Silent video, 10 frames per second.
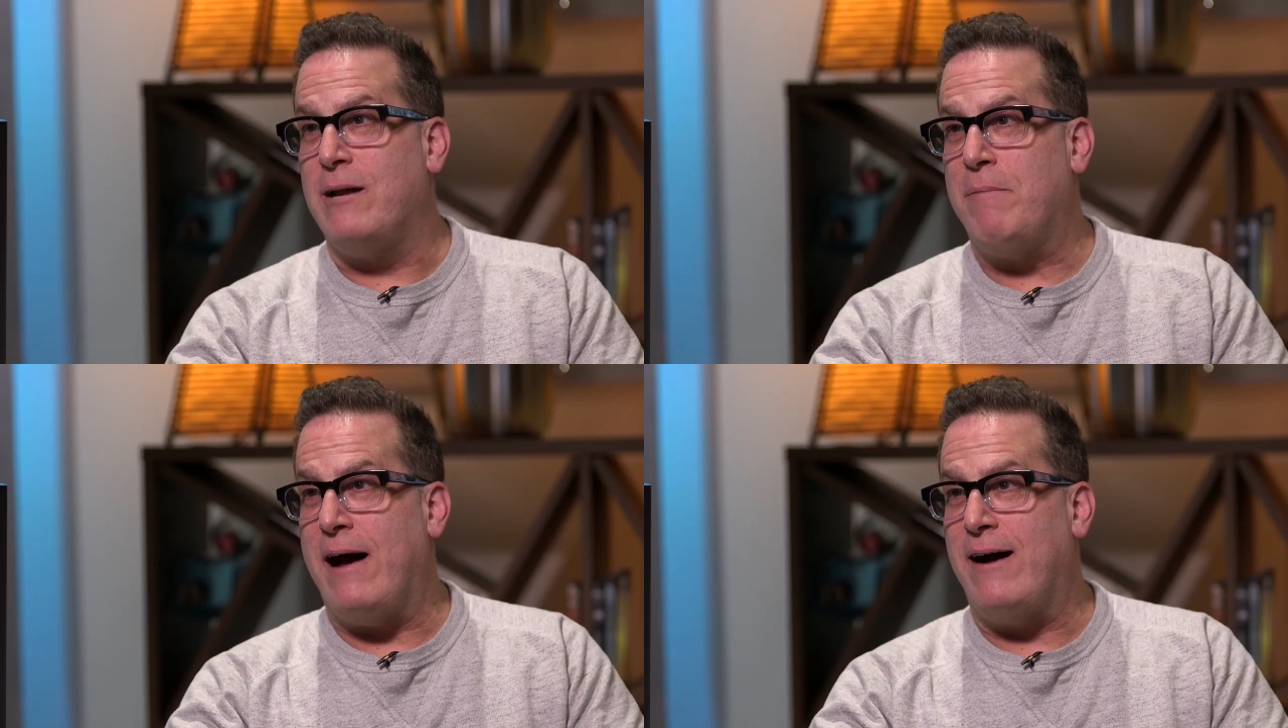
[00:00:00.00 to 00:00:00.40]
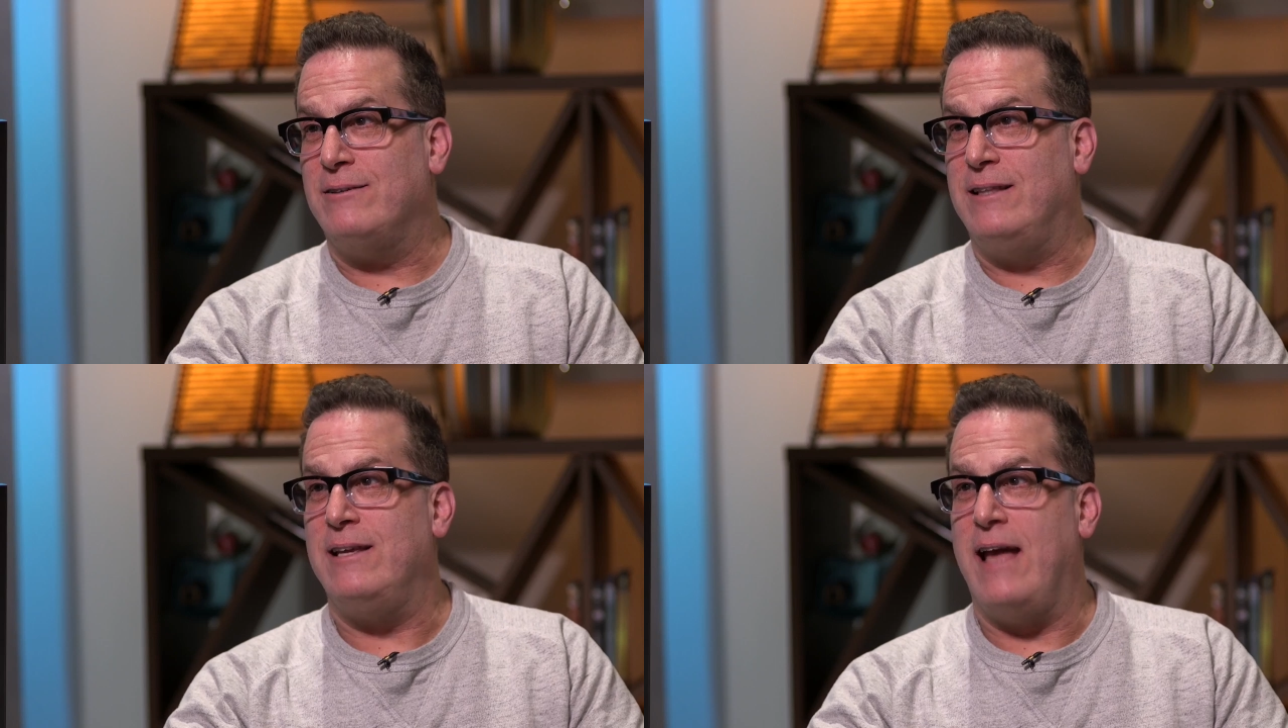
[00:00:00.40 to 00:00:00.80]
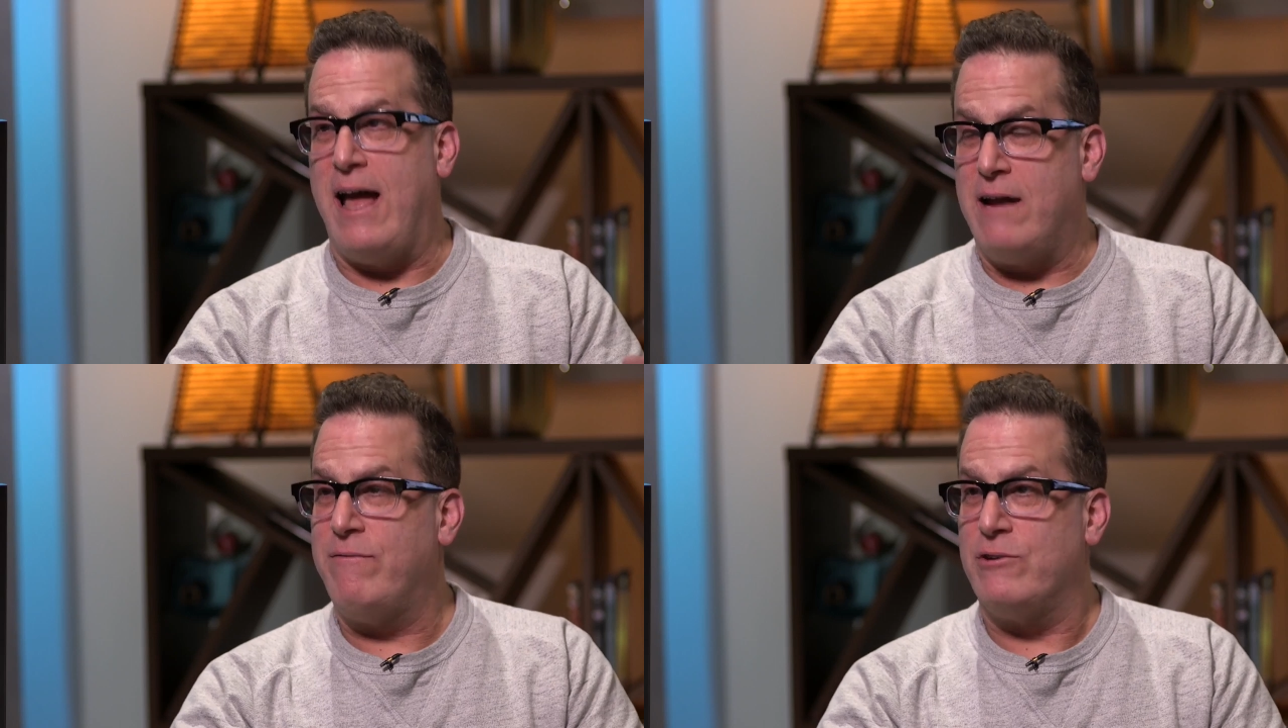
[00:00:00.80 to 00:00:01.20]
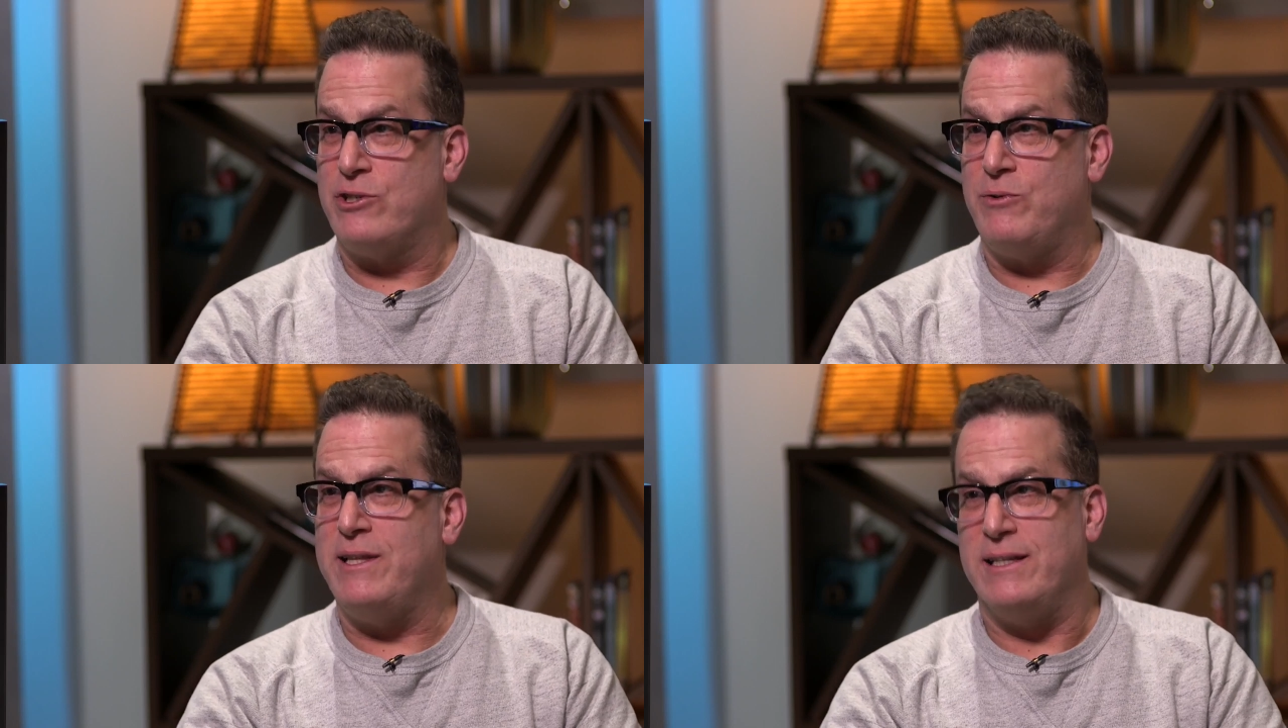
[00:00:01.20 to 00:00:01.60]
about the
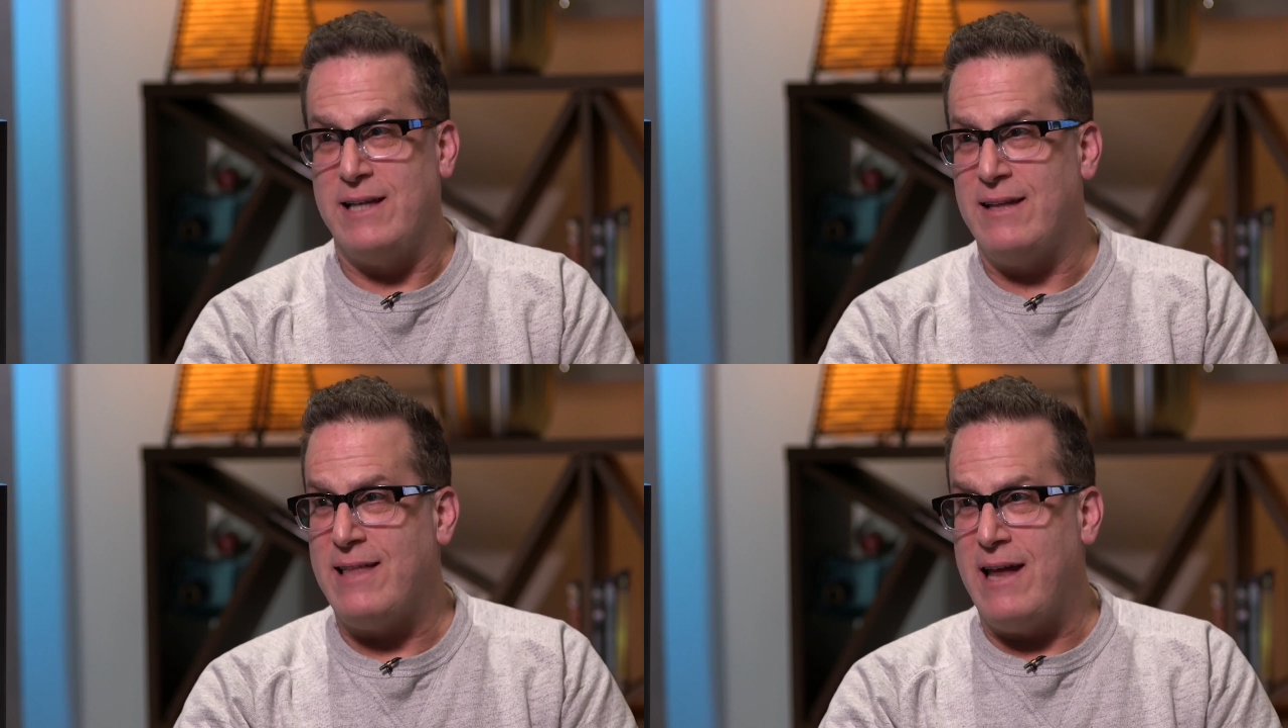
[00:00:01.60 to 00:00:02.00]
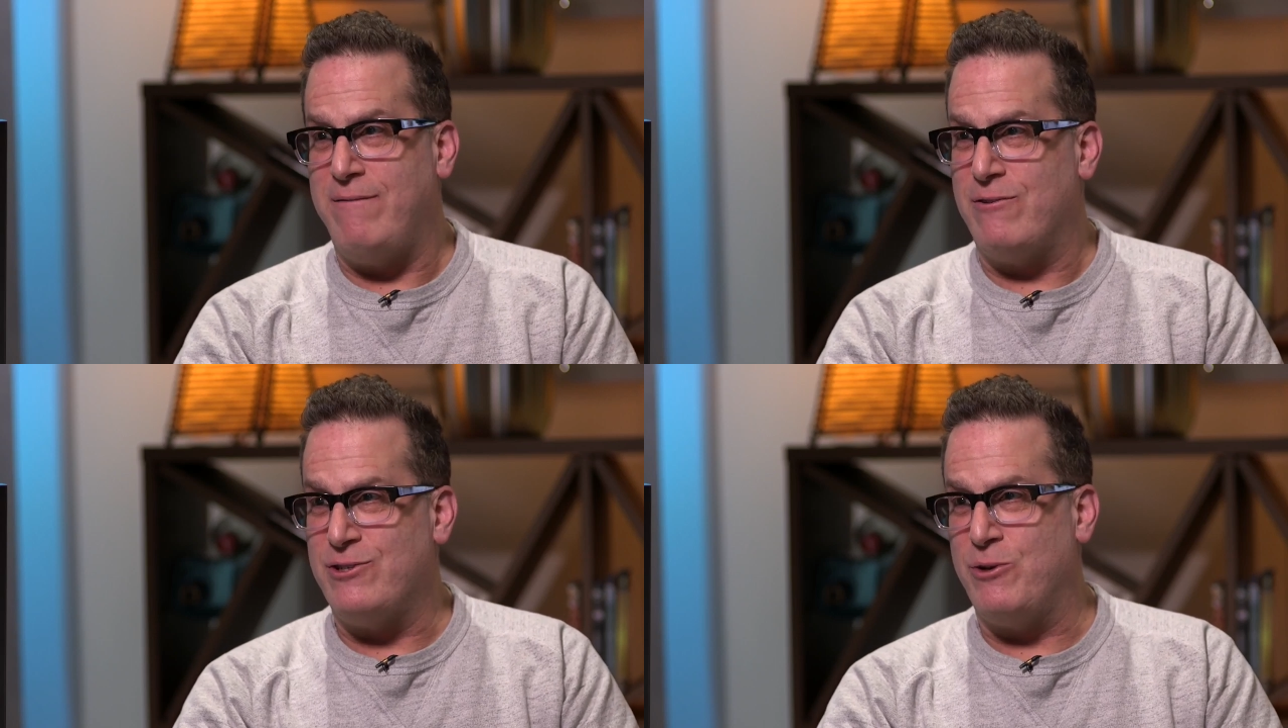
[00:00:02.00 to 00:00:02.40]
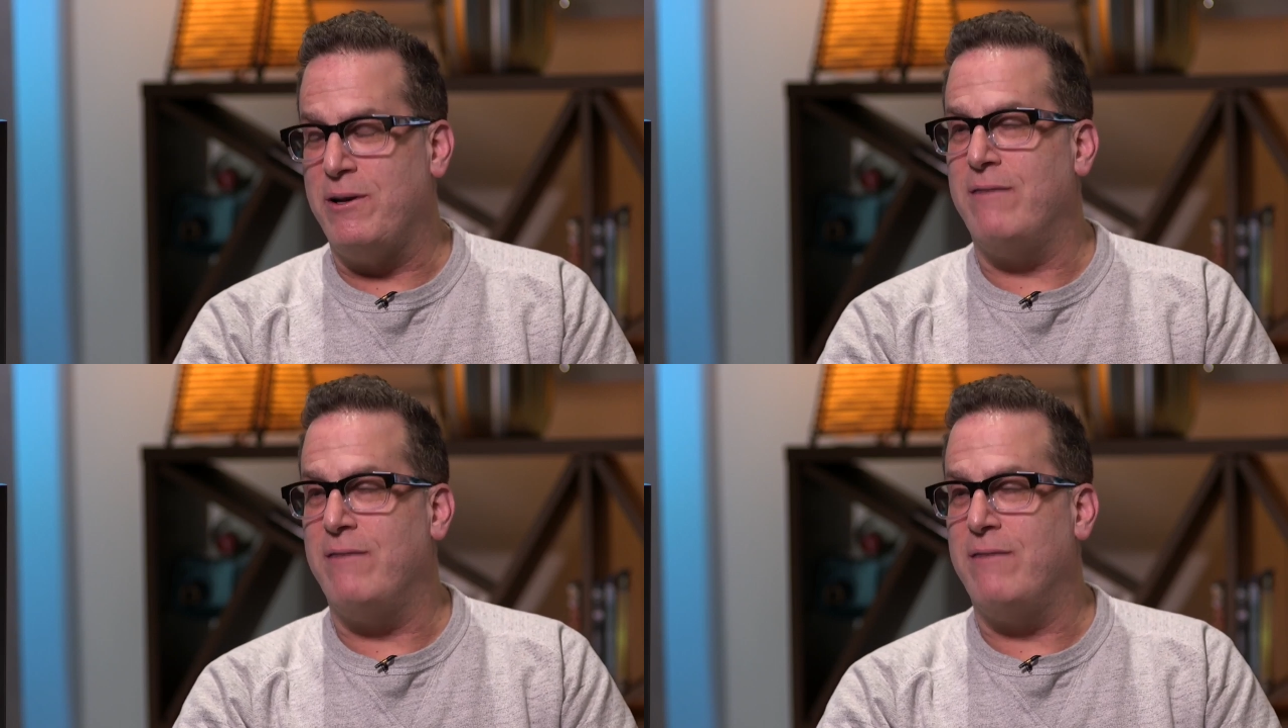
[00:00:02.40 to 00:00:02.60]
anniversary, the 10th anniversary